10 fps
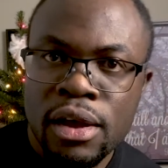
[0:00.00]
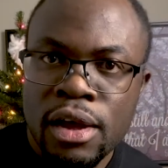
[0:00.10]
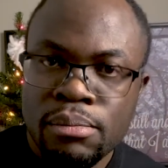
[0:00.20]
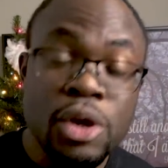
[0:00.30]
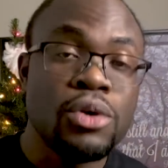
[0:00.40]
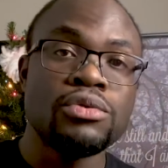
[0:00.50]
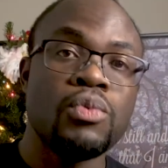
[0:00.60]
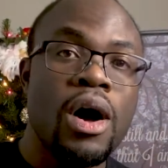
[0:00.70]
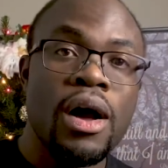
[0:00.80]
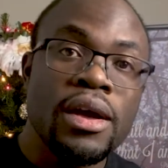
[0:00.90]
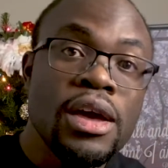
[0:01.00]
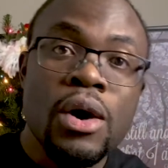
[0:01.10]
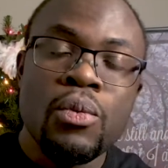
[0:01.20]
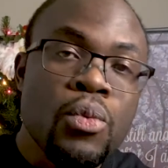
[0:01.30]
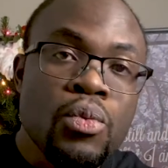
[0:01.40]
Because why?
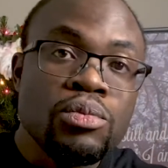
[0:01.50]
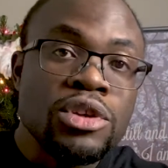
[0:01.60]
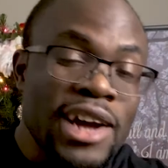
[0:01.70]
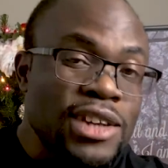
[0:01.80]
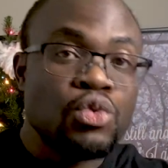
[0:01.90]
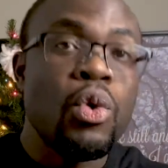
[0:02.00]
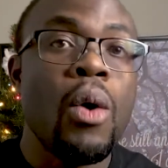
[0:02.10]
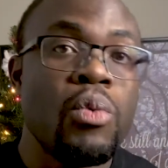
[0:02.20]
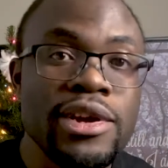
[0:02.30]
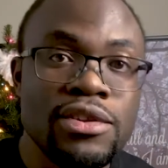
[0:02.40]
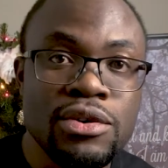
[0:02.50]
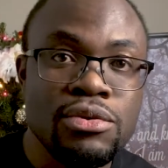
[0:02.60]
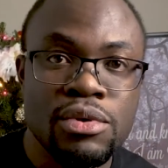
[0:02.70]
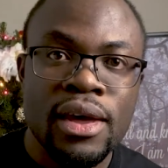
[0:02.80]
That's what we do.